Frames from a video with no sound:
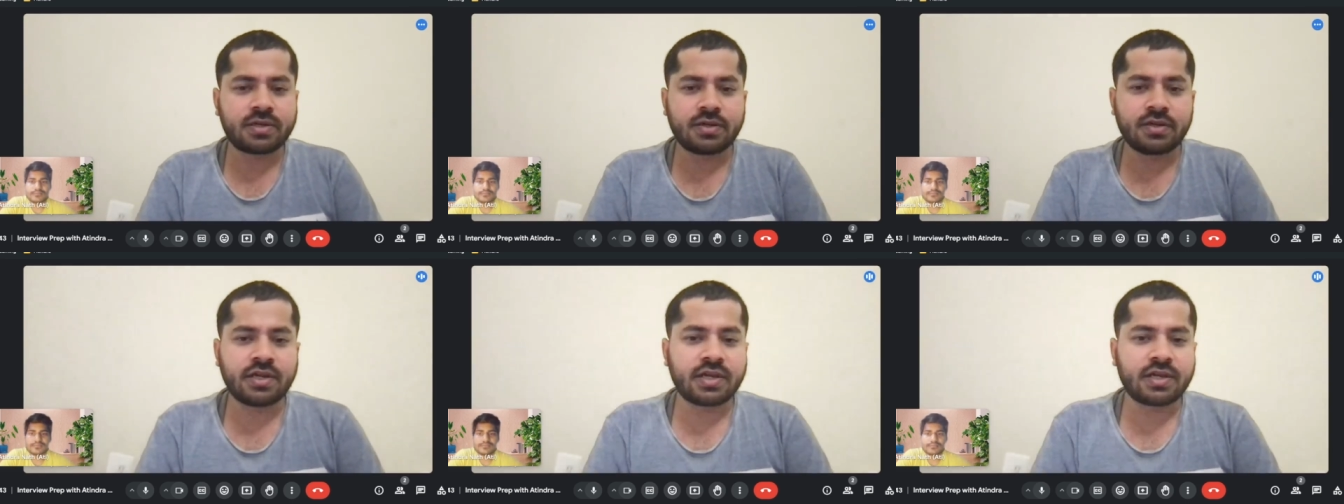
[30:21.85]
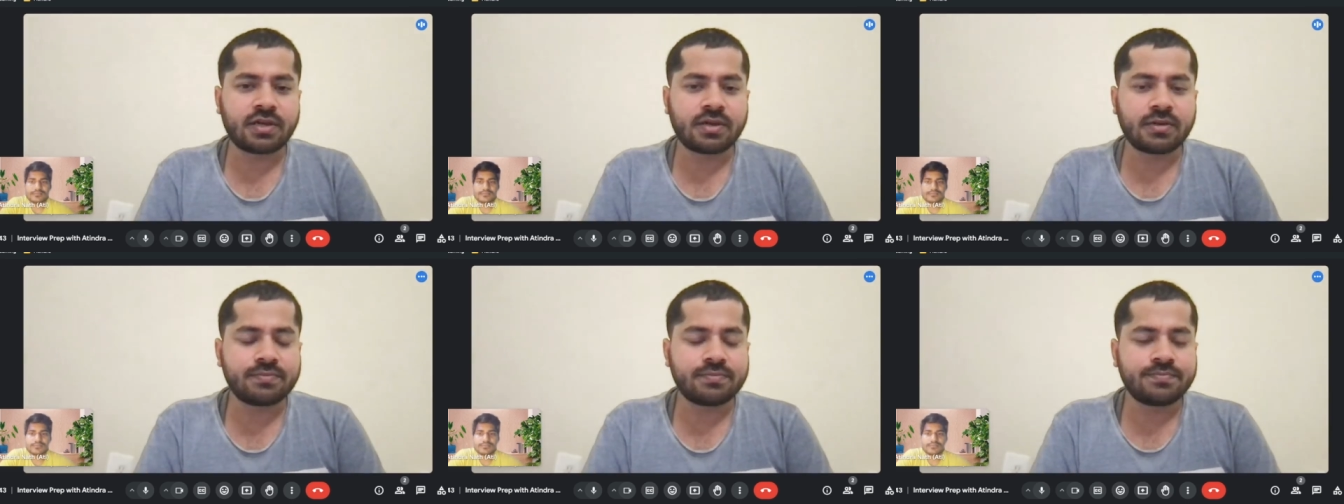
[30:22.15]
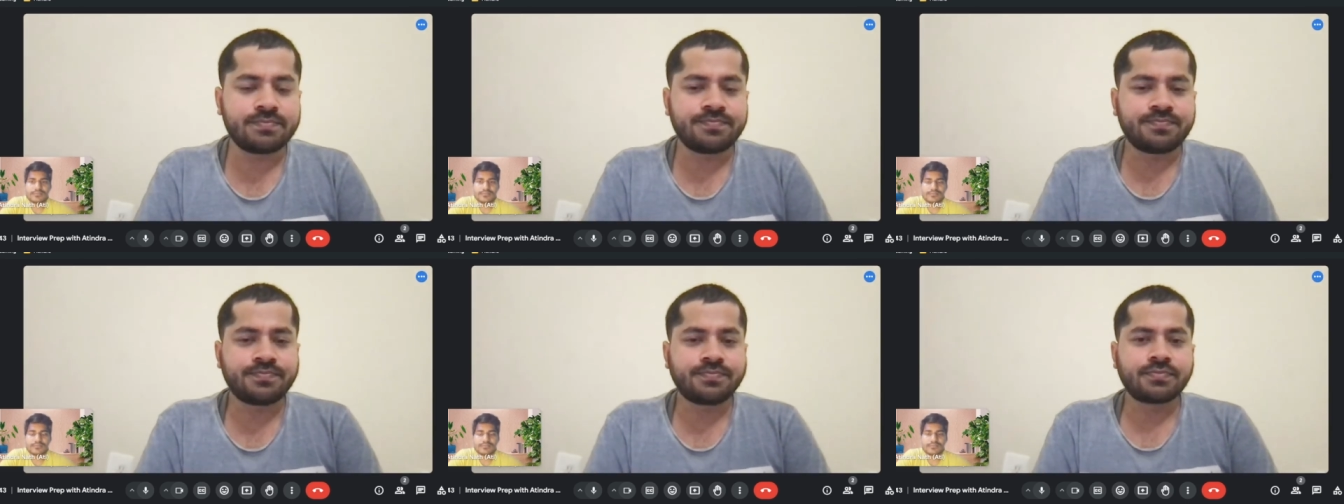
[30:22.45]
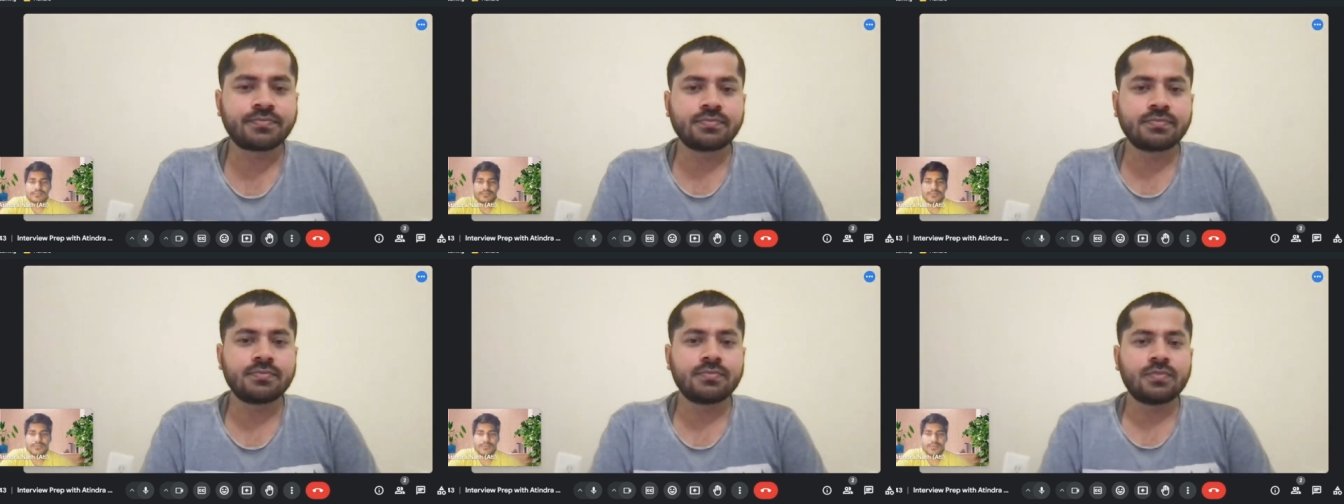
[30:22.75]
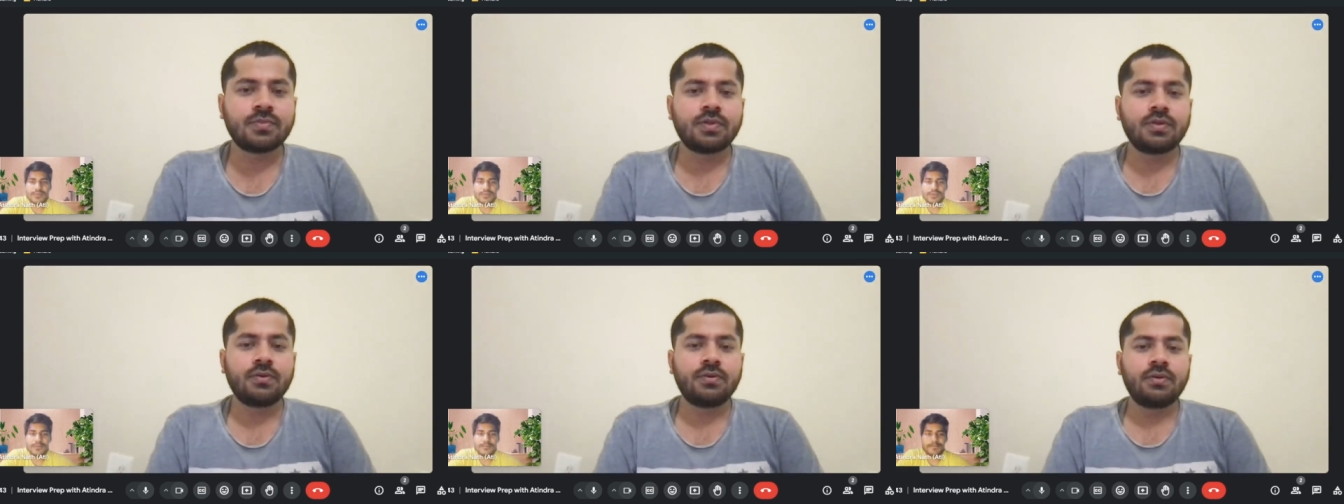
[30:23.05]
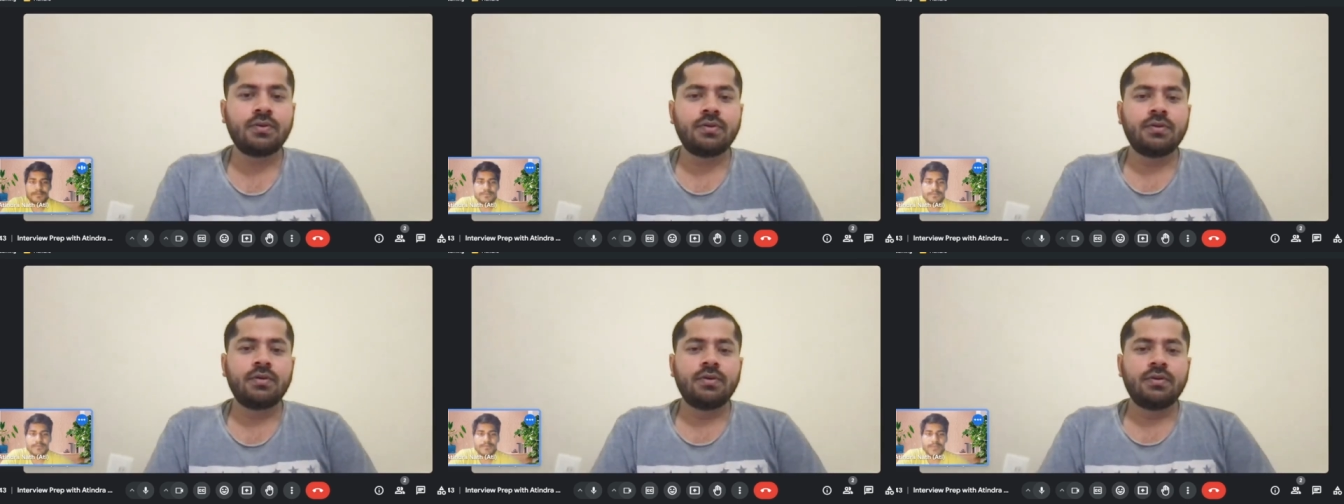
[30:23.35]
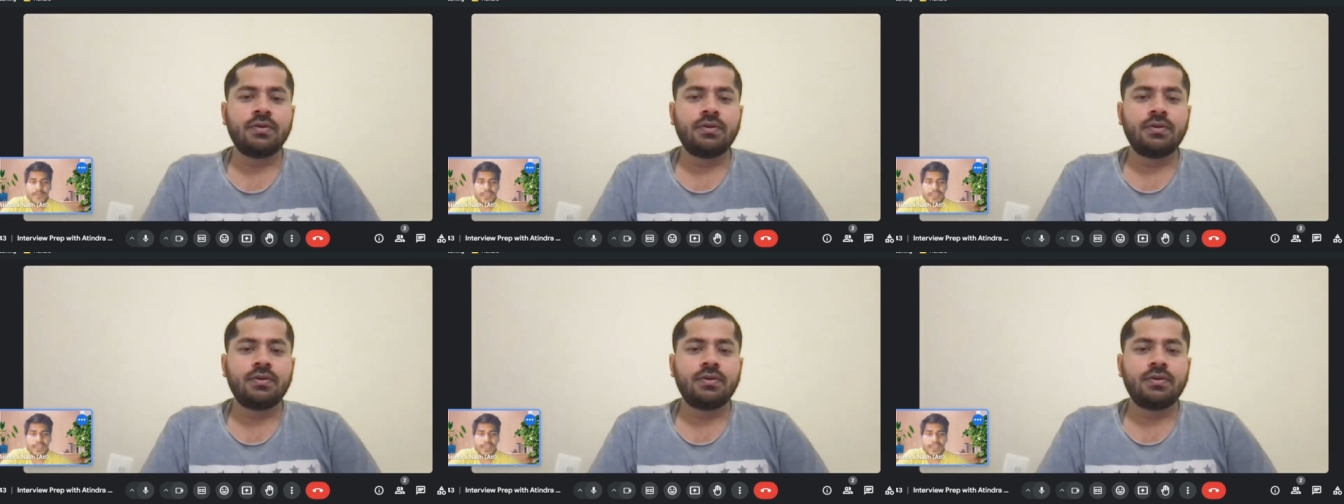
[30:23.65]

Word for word: data. And uh, I